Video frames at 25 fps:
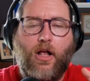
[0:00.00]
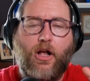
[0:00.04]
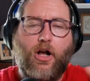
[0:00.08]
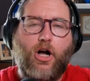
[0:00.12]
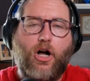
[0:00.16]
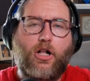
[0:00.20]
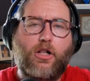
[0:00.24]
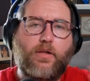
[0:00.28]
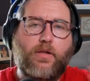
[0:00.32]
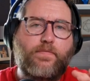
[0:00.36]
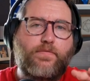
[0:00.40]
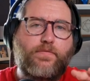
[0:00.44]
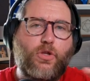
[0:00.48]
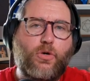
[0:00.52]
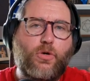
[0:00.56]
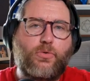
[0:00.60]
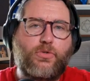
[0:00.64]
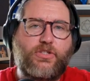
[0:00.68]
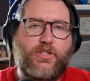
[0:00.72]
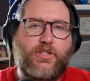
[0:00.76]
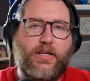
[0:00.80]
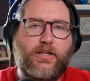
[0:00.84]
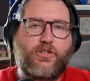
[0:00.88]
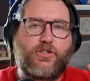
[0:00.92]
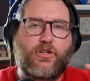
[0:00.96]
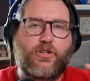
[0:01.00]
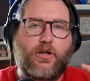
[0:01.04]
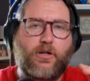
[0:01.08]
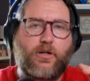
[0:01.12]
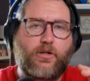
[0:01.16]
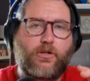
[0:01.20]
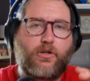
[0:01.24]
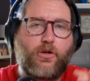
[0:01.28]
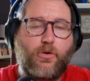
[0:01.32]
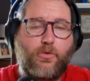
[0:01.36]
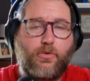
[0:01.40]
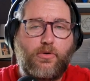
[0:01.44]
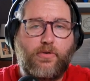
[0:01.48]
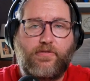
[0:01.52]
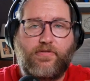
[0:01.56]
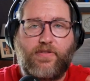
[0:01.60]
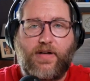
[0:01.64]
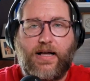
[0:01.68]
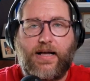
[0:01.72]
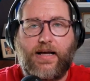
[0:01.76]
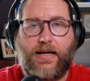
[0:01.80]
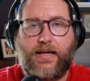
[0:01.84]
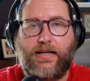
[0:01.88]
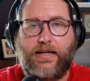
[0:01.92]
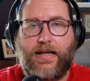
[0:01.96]
All of those things are
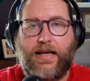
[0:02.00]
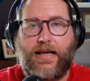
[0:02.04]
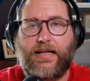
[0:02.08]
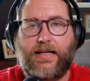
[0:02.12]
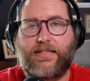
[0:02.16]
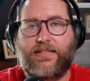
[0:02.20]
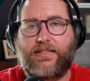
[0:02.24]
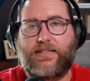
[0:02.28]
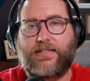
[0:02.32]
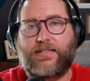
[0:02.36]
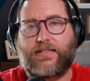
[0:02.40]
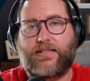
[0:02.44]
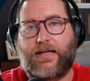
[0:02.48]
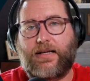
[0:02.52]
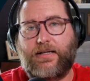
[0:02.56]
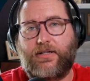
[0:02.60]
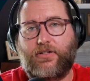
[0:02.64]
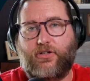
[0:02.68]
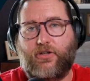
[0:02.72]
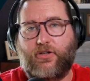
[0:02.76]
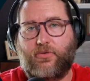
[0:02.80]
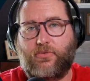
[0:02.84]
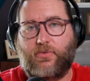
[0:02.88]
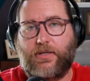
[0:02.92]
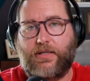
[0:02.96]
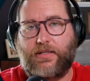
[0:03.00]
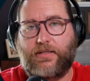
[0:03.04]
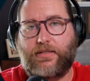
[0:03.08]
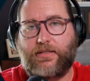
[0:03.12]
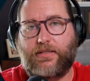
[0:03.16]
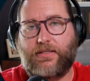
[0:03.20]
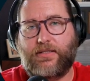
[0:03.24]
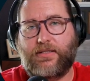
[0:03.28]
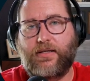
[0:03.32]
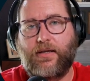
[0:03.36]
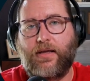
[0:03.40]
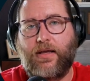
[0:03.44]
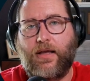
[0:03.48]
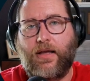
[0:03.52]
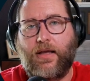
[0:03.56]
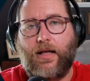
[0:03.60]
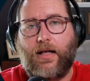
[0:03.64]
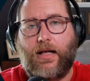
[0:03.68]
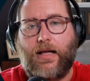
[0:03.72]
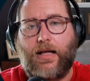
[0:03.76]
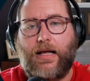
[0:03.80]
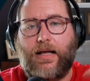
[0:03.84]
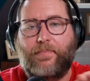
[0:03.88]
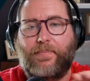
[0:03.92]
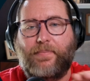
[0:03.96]
codified as design tokens.
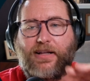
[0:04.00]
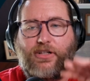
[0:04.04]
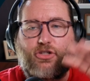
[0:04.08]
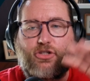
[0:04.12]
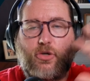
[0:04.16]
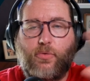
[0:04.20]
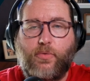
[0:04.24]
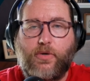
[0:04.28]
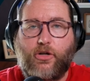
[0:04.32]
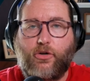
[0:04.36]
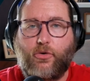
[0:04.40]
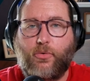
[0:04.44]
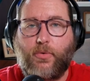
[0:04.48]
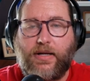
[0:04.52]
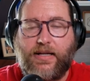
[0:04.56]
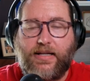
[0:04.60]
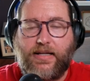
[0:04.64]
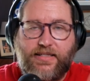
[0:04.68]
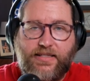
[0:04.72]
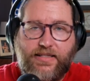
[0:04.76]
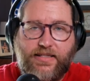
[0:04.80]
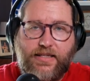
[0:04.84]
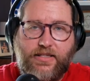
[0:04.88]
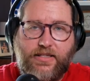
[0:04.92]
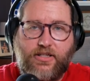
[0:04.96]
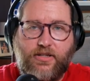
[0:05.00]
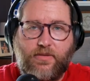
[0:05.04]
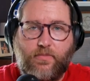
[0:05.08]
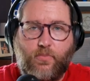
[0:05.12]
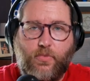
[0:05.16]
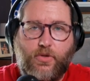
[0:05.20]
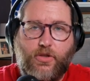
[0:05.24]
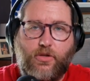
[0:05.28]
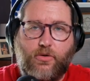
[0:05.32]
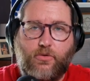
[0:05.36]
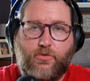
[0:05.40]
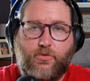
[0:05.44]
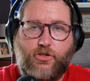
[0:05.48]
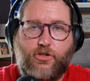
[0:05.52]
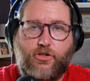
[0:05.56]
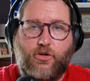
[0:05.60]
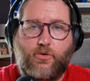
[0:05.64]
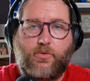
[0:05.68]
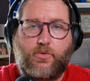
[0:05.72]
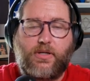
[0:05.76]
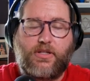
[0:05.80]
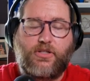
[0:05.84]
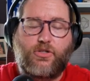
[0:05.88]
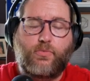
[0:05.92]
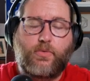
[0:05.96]
And so we create a system with those
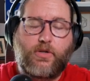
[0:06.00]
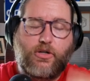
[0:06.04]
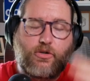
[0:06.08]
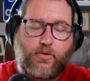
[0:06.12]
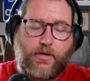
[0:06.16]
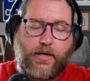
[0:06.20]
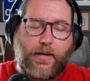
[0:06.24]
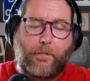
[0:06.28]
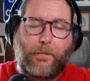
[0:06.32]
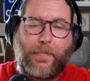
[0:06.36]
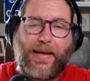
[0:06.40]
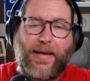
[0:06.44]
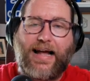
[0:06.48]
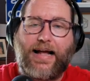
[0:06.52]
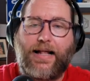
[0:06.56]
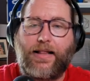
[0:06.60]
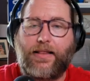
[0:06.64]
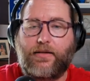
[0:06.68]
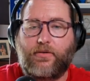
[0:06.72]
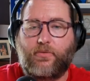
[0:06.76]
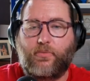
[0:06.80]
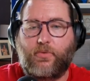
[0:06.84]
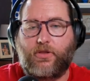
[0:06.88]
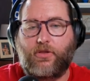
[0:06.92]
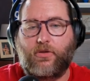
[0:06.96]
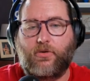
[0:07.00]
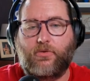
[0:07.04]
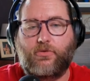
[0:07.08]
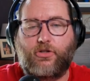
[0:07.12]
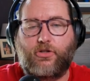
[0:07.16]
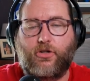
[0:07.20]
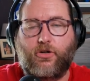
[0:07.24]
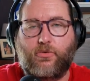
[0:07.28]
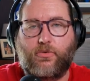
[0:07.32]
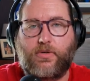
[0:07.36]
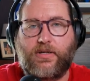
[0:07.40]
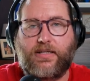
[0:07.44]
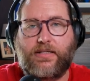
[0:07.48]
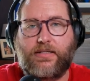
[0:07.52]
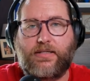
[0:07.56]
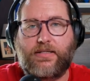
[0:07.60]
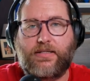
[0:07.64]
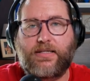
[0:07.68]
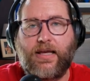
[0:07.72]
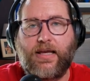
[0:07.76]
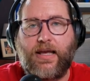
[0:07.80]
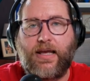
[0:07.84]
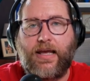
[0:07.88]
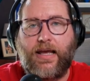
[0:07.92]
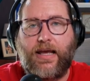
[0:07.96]
tokens. We create a palette with those
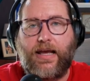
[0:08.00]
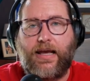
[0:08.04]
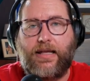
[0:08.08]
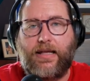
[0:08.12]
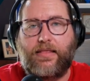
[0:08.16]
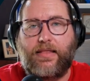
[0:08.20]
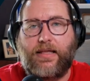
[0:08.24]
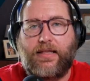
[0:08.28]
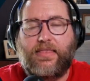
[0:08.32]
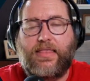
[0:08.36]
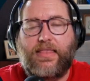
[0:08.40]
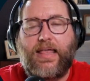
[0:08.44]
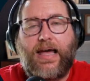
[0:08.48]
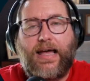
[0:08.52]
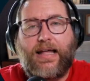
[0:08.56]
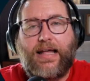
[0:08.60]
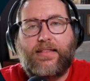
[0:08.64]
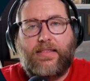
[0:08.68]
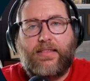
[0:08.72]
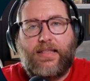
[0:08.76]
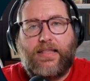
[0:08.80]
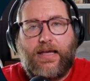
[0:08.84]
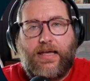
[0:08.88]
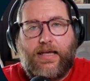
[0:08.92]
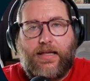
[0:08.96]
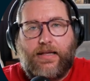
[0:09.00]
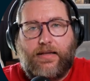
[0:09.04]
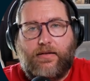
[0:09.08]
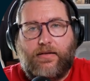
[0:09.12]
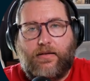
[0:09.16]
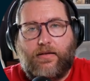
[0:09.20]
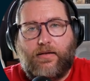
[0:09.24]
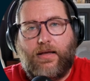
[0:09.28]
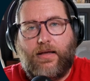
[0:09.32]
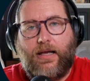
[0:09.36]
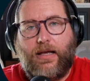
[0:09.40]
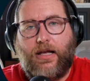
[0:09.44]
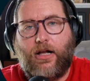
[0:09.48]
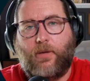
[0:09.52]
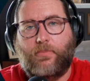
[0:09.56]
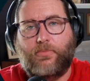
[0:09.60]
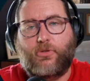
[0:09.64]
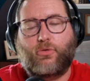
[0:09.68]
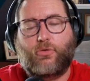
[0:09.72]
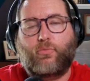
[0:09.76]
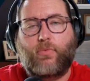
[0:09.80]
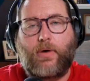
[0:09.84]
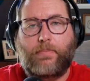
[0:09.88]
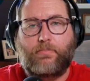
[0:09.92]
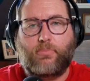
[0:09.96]
tokens, and that then
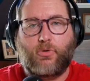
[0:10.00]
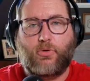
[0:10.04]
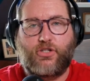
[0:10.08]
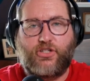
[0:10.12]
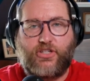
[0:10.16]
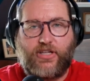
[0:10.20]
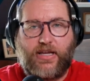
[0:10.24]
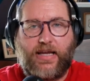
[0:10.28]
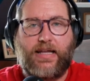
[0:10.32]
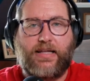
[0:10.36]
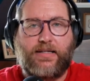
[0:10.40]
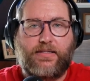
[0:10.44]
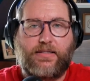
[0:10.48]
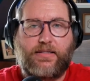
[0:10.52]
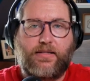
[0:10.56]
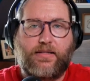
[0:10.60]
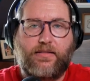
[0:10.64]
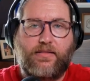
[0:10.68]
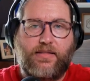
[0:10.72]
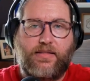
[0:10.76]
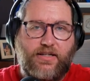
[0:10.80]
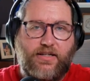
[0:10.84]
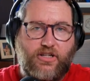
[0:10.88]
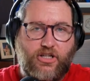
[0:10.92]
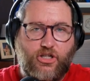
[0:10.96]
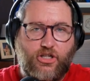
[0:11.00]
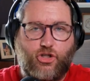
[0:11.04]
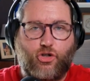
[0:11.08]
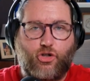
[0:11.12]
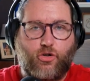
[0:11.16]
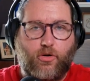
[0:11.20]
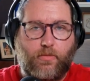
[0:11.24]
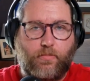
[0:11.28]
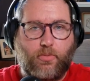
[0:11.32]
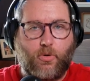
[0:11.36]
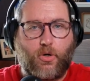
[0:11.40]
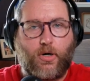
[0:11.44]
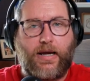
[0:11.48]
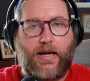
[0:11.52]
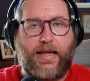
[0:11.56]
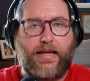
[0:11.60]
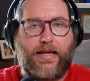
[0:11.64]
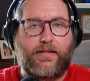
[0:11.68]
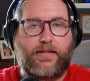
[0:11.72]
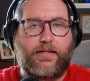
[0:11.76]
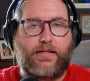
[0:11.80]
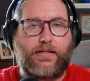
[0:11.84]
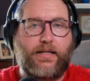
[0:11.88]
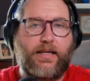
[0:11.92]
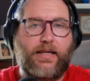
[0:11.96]
helps represent the digital
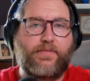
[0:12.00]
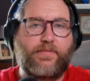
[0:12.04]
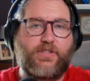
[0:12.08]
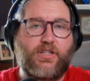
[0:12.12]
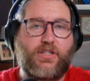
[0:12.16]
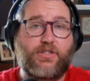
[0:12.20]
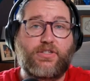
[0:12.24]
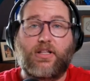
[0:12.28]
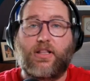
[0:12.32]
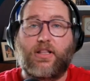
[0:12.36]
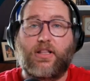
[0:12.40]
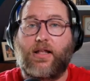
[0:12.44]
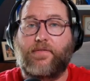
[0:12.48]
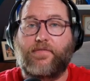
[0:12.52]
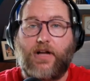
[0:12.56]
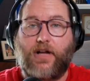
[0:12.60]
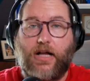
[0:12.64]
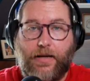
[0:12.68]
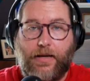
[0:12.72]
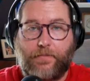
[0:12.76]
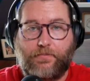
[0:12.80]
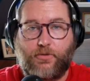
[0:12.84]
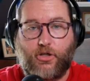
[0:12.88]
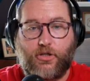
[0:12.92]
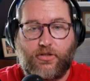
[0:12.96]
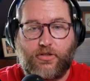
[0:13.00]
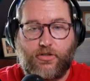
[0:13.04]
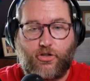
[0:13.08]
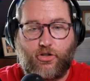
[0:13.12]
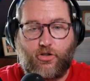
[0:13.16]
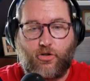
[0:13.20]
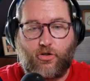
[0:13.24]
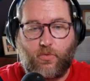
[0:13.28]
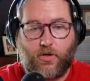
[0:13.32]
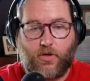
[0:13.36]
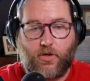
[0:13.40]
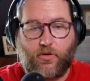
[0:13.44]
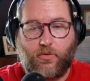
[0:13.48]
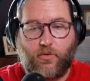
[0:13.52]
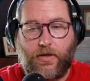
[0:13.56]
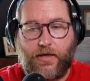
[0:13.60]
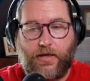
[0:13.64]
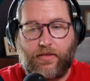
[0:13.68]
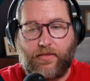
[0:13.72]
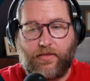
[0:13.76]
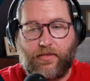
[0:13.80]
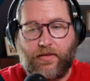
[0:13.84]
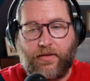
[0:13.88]
brand, and it gives us a lot of options to work with.